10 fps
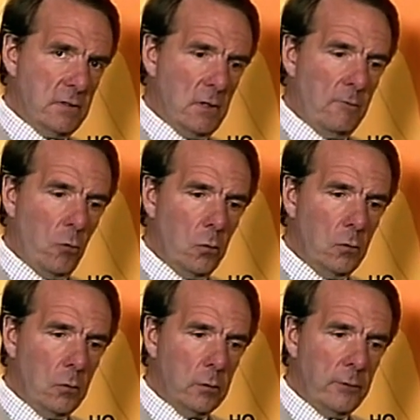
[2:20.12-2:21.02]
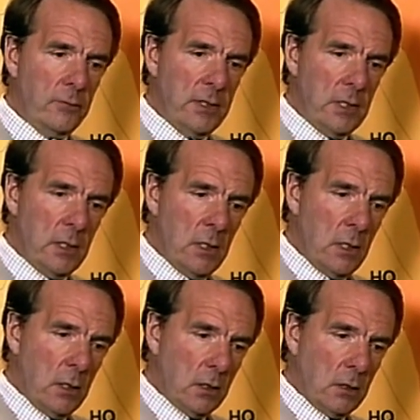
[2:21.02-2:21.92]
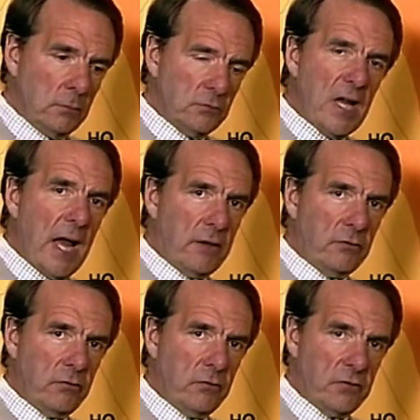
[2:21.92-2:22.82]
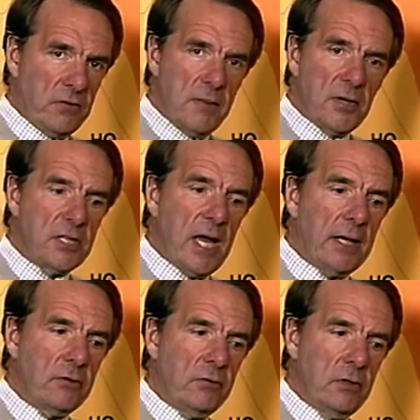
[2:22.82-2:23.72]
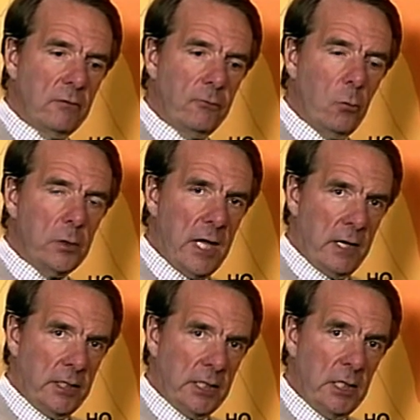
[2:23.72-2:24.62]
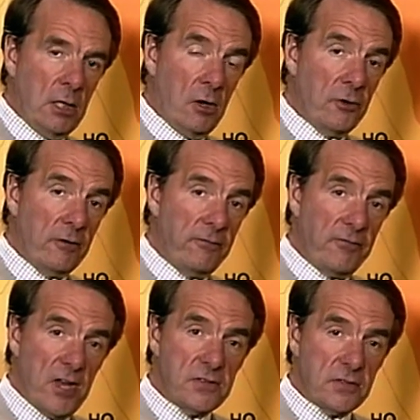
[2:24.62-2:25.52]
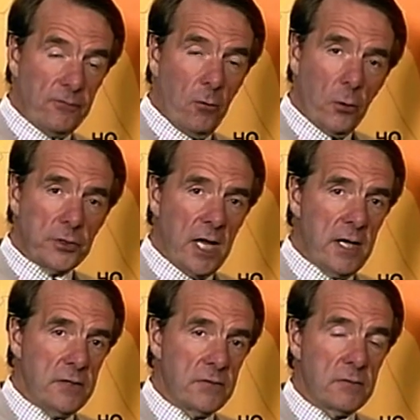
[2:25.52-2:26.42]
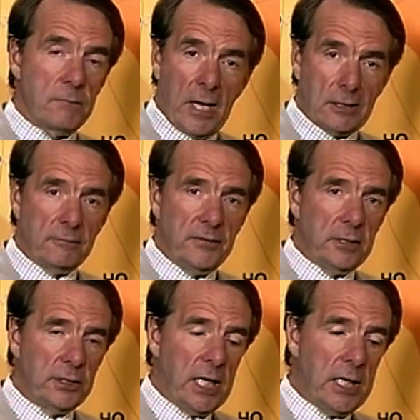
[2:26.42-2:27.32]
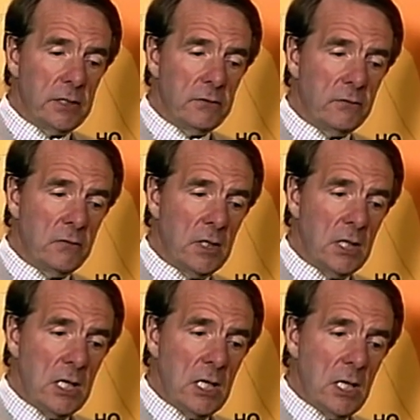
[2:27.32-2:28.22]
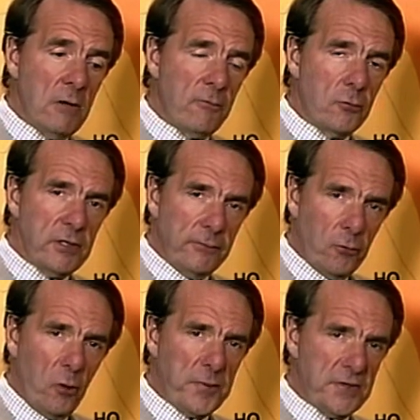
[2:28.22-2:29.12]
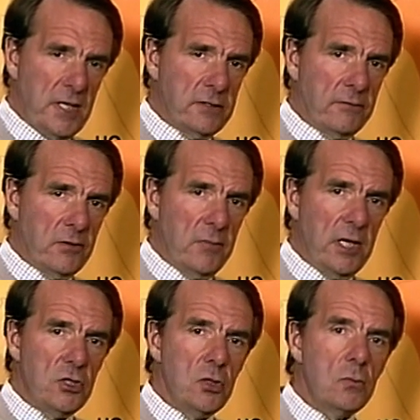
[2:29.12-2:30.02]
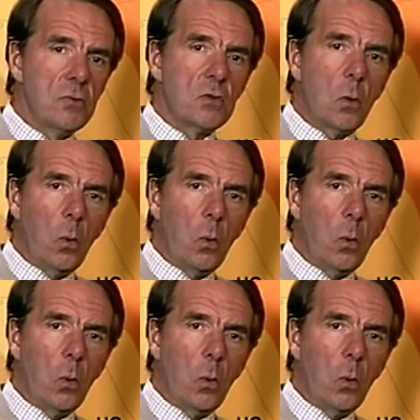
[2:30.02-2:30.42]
of all the tanks, the Sabre tanks in the forward area, on the first 4 days, battlefield days, 44% of them had used